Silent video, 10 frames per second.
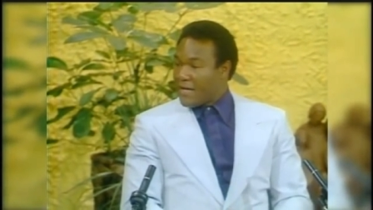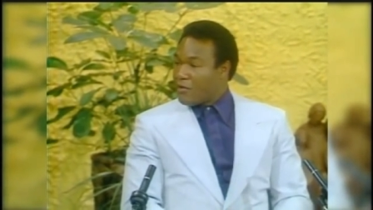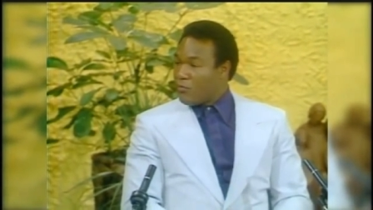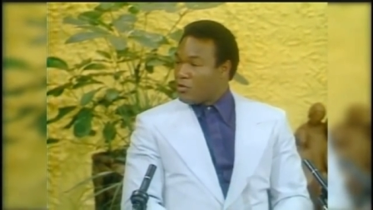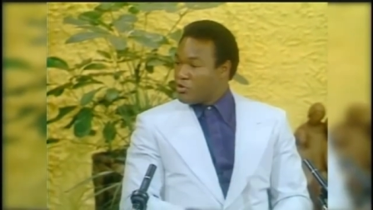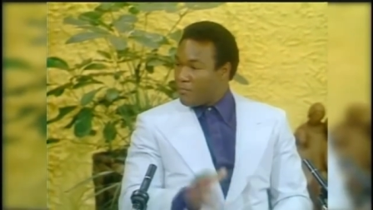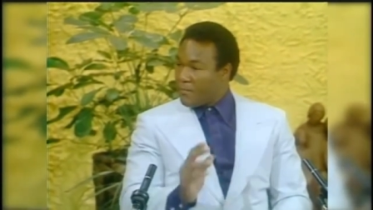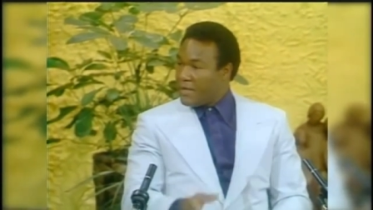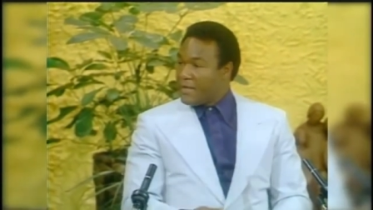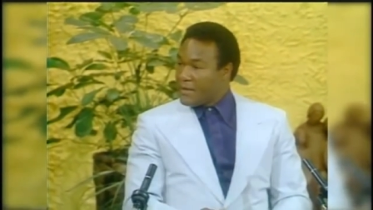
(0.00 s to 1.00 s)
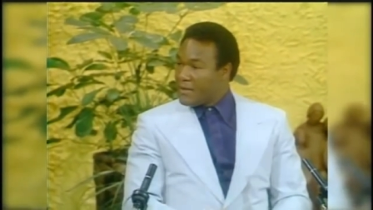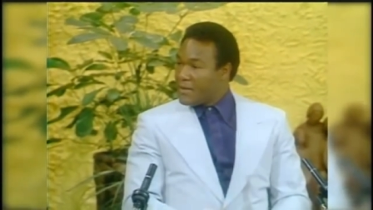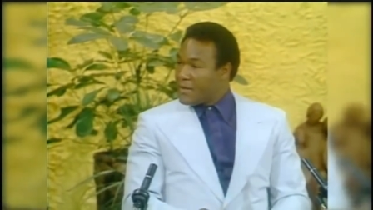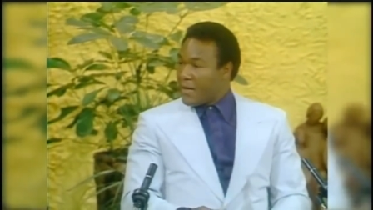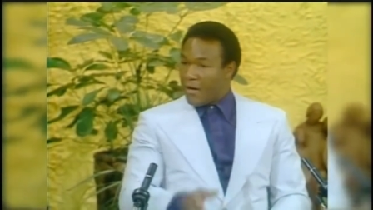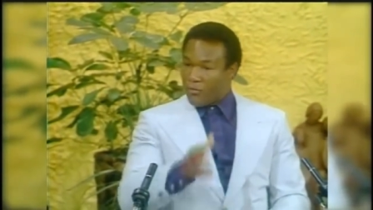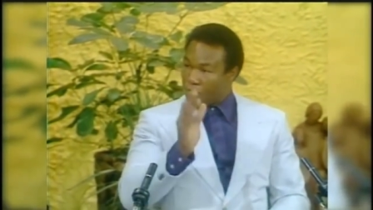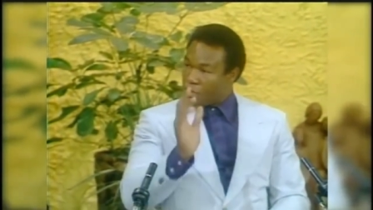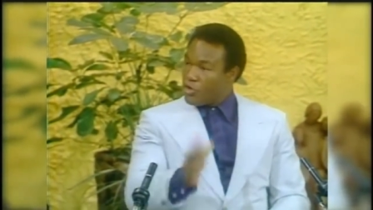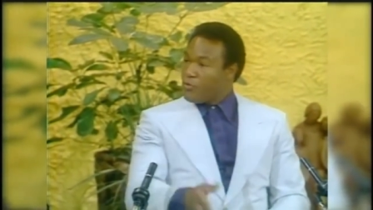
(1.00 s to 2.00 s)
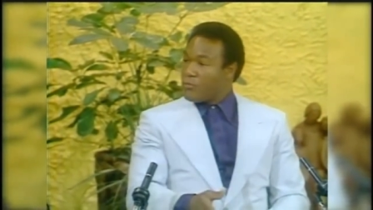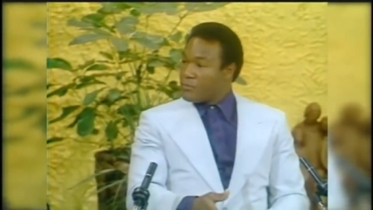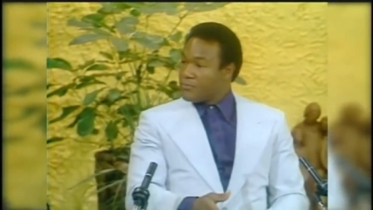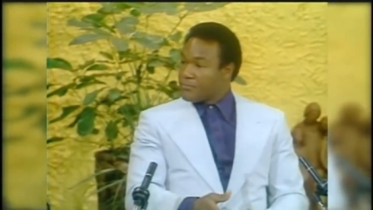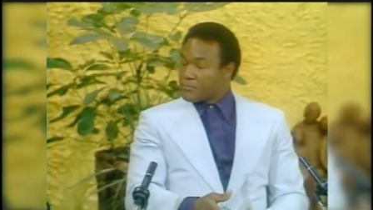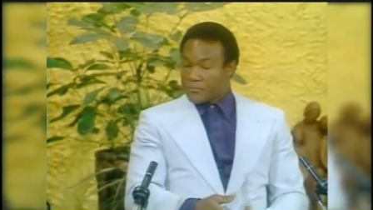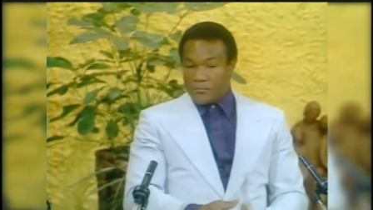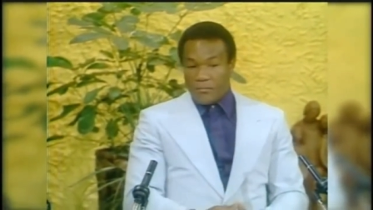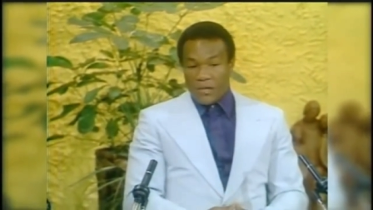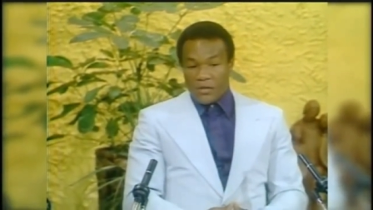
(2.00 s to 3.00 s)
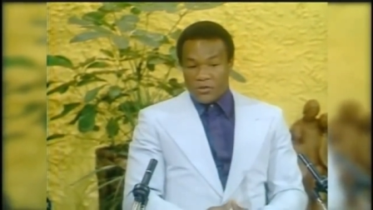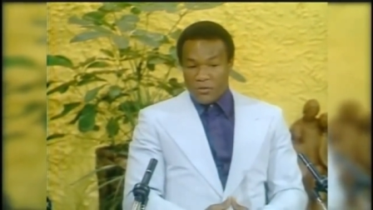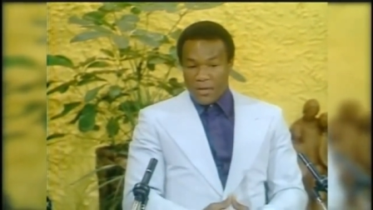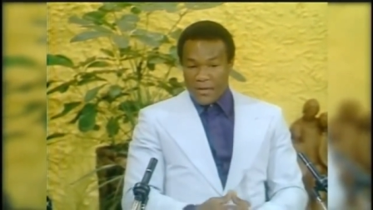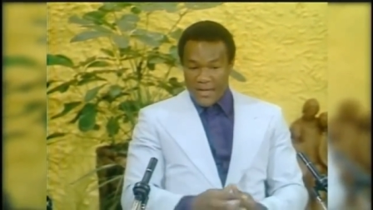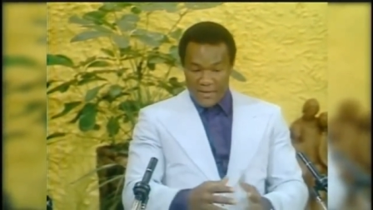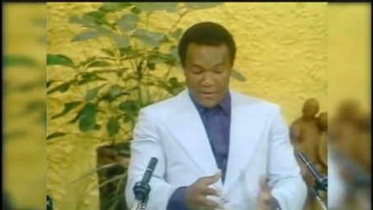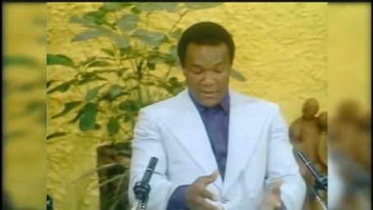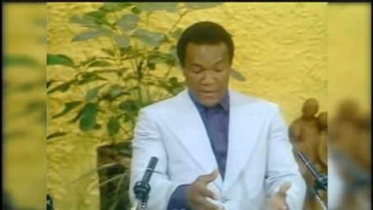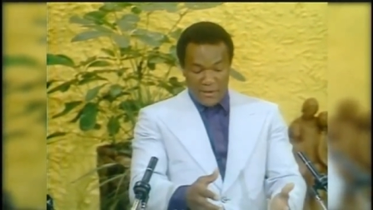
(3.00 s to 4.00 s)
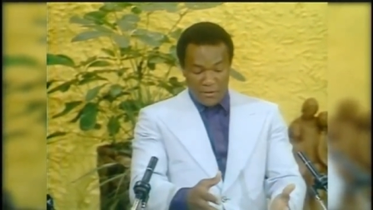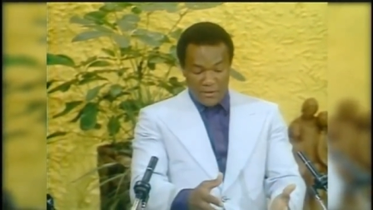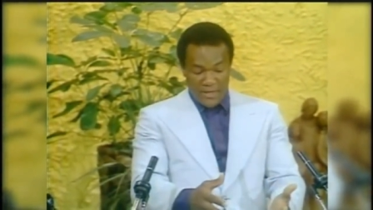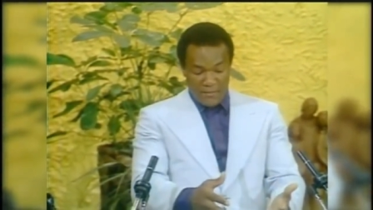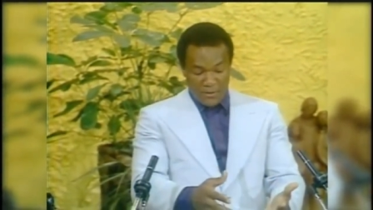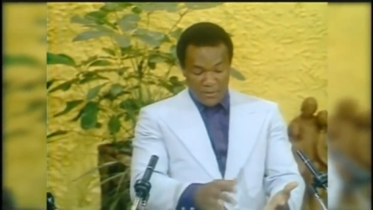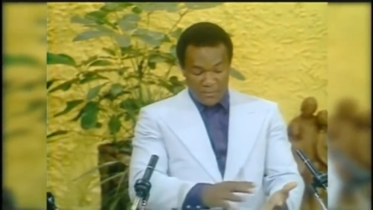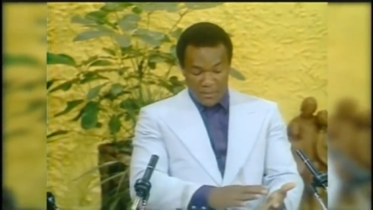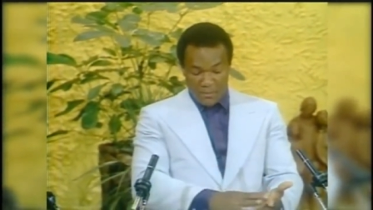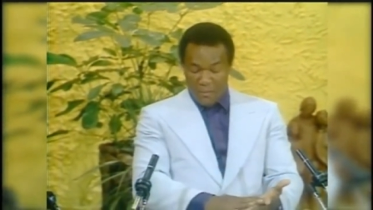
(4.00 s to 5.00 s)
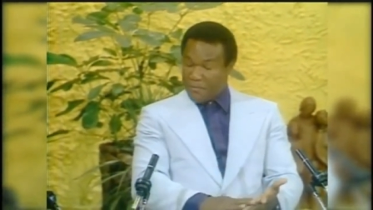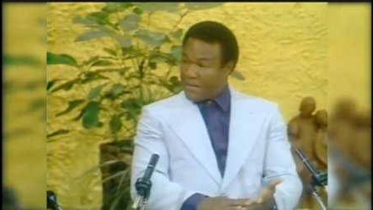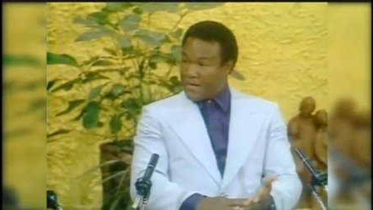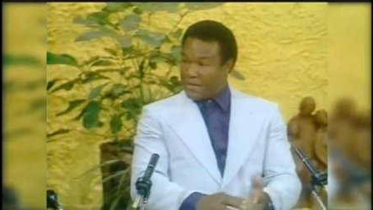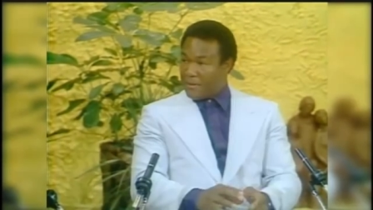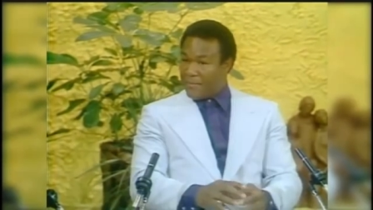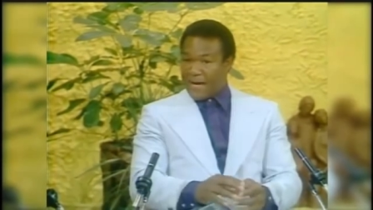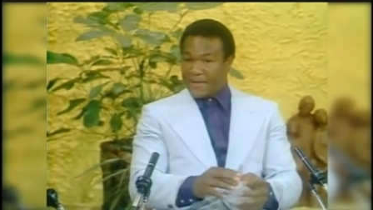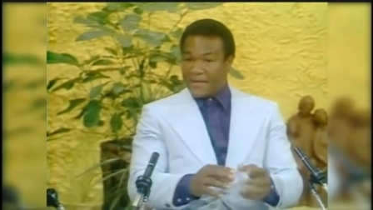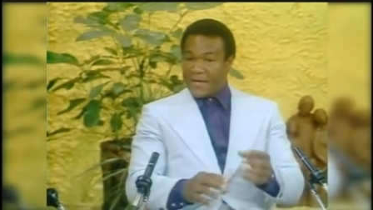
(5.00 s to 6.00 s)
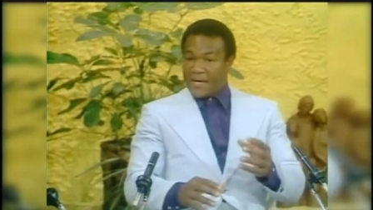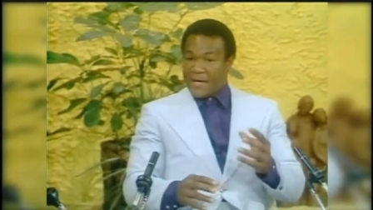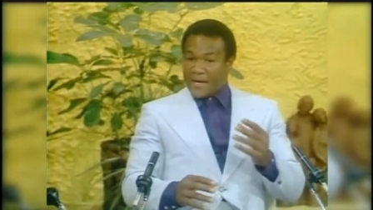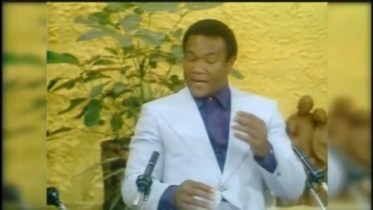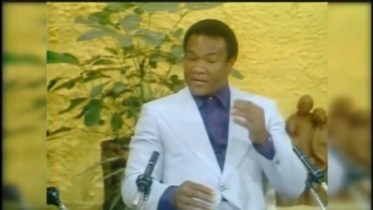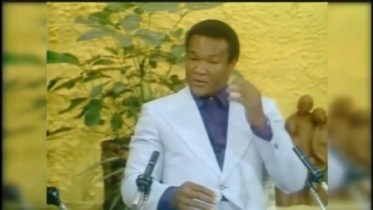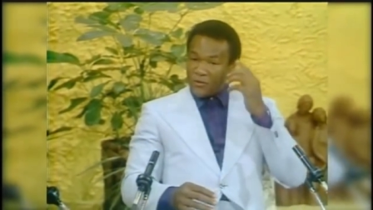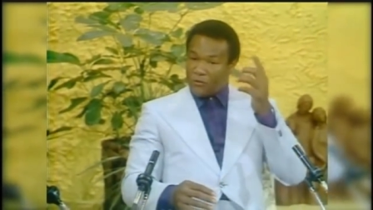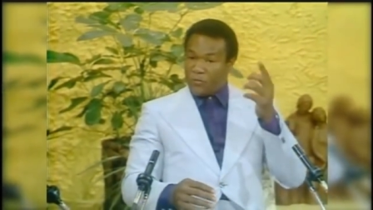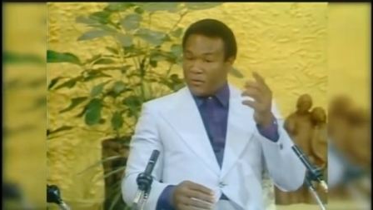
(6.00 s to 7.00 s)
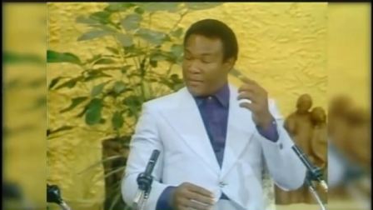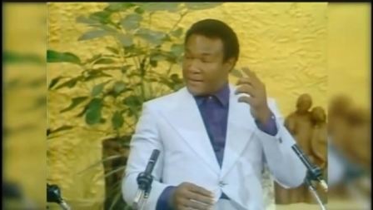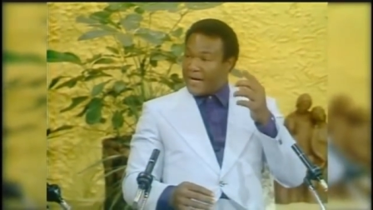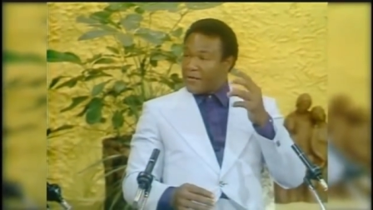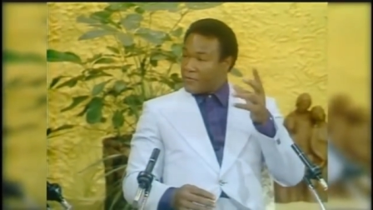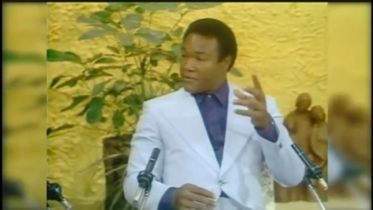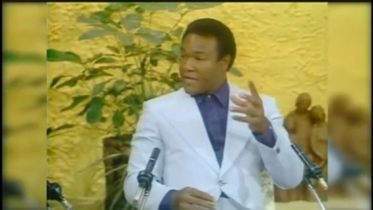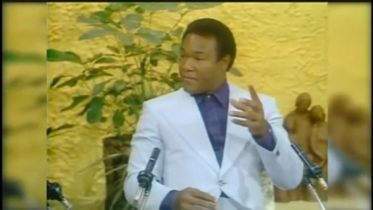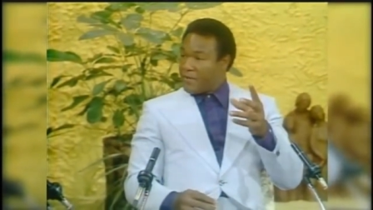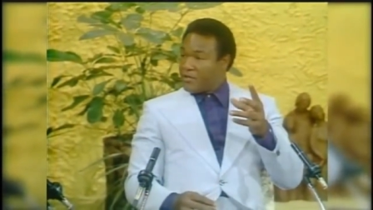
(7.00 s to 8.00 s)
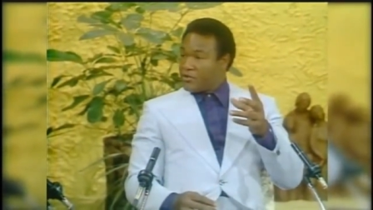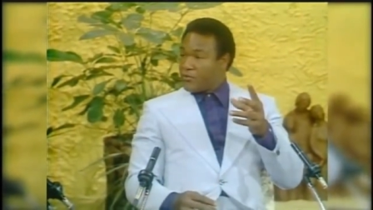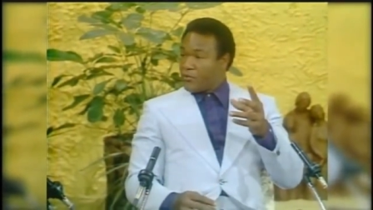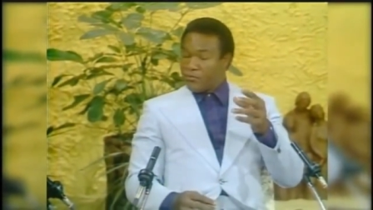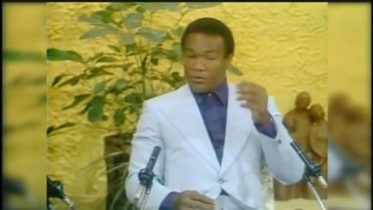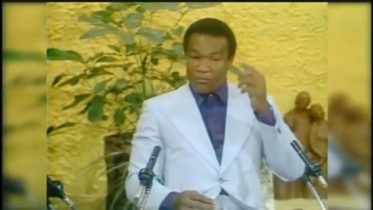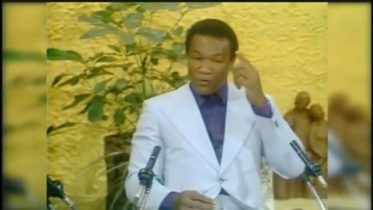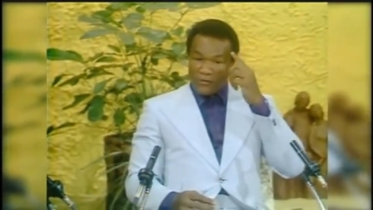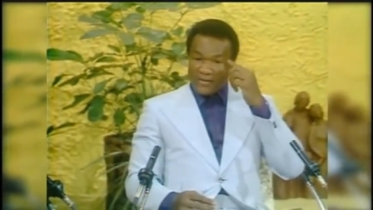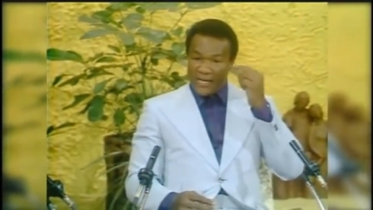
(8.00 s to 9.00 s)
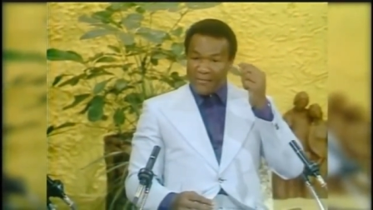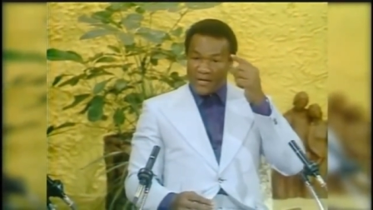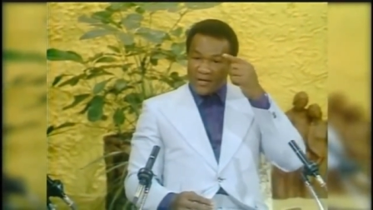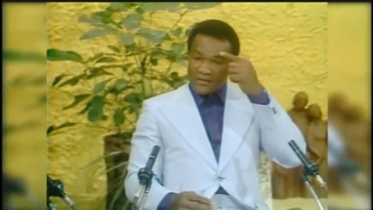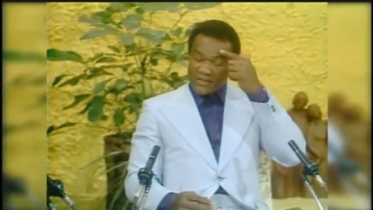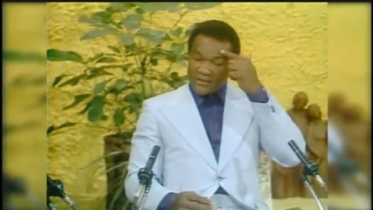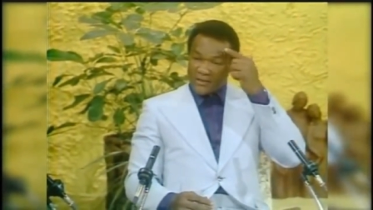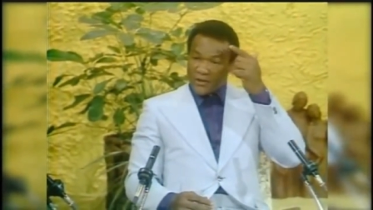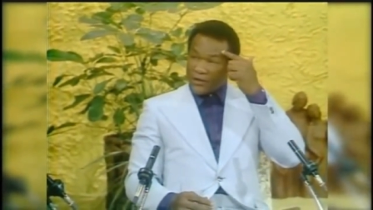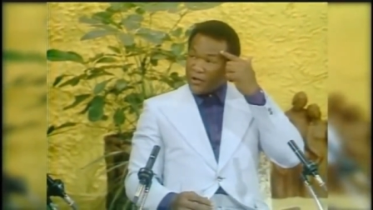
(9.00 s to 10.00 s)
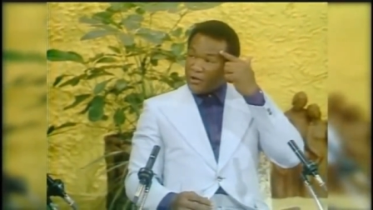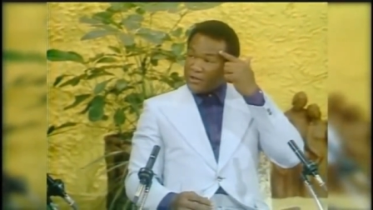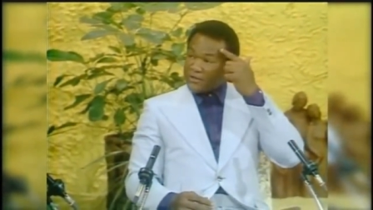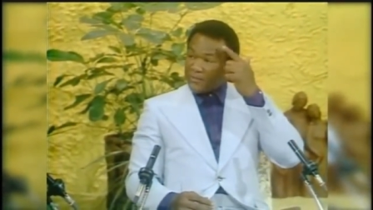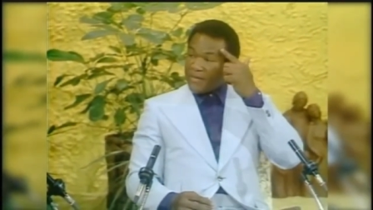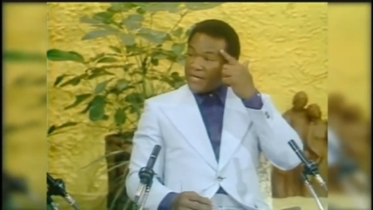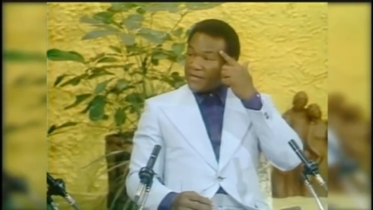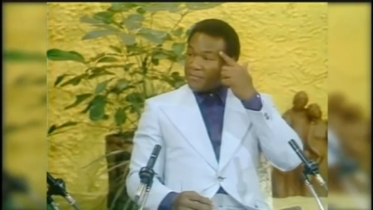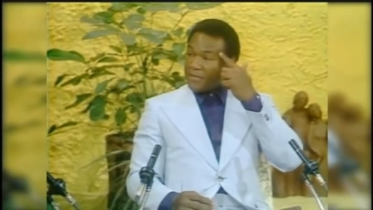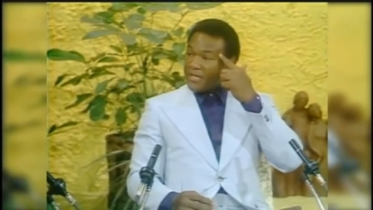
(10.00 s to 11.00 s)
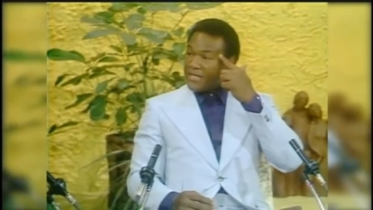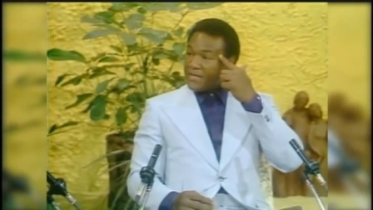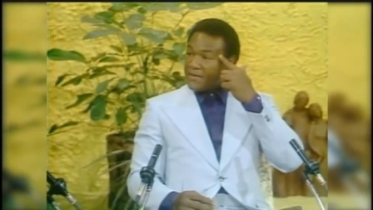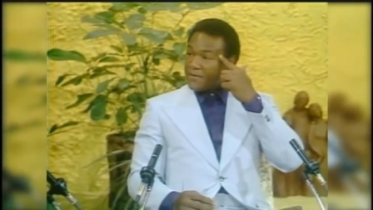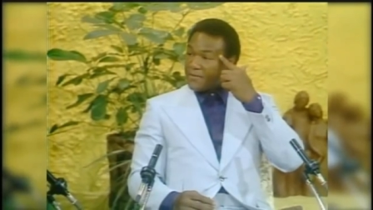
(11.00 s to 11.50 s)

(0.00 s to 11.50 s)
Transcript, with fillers: I don't want your money. I want you. So I, uh, as they laid on the table, I'm, I'm coming back into my body, and I told one, my doctor, it was eight men in the room, to move his hand because the thorns are making him bleed.